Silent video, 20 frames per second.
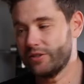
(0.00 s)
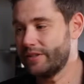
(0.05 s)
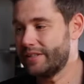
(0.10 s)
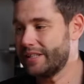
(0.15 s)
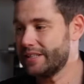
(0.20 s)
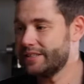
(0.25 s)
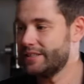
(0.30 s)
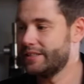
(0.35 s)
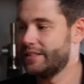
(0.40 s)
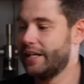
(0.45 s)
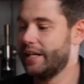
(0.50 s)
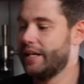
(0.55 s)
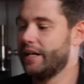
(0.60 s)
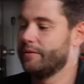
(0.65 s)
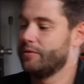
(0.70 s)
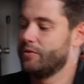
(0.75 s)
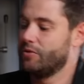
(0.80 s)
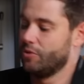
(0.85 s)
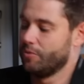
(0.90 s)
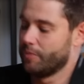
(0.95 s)
so it doesn't take
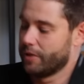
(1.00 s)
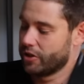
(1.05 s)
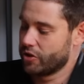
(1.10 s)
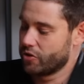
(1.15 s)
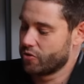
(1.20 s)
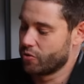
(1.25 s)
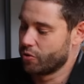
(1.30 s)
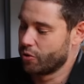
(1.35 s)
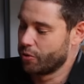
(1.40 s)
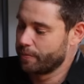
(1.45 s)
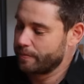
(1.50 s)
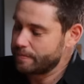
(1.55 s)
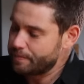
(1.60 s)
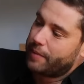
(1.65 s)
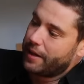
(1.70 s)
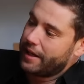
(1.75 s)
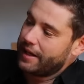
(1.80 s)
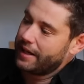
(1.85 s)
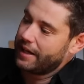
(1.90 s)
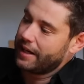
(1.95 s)
up too much room.
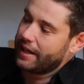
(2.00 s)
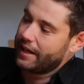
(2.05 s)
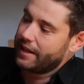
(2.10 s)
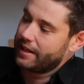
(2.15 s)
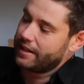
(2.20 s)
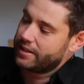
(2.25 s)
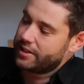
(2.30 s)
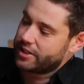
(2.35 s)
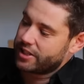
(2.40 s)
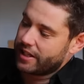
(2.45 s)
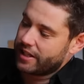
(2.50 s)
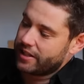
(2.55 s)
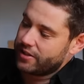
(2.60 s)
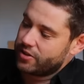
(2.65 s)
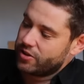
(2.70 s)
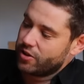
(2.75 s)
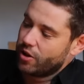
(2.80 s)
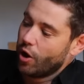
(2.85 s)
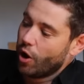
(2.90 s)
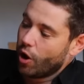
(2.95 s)
Being heat
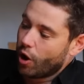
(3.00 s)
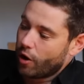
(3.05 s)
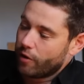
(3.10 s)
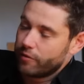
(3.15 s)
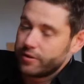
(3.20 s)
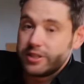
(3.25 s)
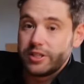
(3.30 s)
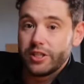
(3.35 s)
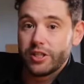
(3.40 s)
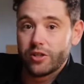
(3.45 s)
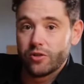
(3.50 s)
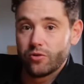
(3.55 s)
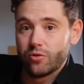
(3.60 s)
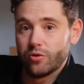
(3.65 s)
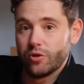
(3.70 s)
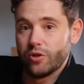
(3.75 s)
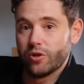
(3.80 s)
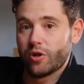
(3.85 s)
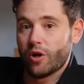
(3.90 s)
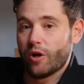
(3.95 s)
exchange, obviously you can
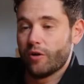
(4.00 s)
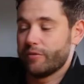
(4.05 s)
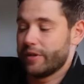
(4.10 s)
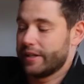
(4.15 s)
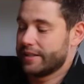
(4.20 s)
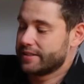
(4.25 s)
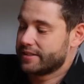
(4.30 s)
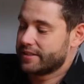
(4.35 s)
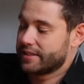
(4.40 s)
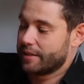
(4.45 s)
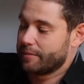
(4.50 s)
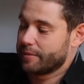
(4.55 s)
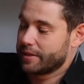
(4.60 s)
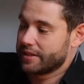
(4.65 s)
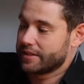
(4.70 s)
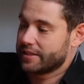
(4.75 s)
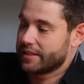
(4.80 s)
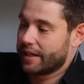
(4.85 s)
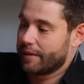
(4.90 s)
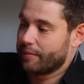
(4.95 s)
do your coffee and steam at
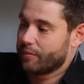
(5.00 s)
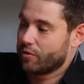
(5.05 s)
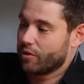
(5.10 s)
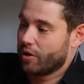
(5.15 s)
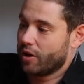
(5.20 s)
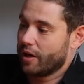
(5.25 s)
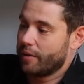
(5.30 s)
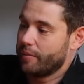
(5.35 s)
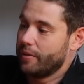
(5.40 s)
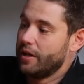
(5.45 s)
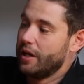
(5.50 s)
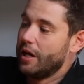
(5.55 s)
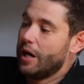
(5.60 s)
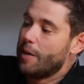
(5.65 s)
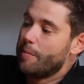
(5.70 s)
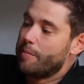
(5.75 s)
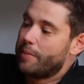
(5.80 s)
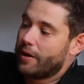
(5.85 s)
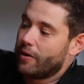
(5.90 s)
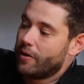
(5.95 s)
the same time,
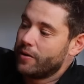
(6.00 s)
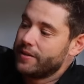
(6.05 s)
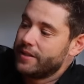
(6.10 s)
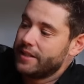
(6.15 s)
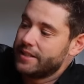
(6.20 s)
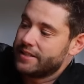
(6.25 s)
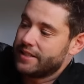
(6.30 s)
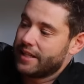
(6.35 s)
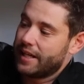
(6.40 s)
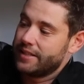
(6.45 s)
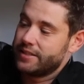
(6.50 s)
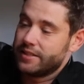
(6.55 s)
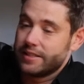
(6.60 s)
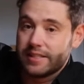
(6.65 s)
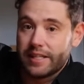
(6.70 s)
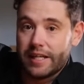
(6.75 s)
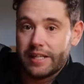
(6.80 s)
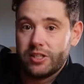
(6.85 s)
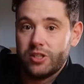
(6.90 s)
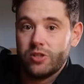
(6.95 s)
but on this case,
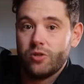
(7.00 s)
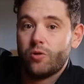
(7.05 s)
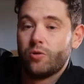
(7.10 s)
it's actually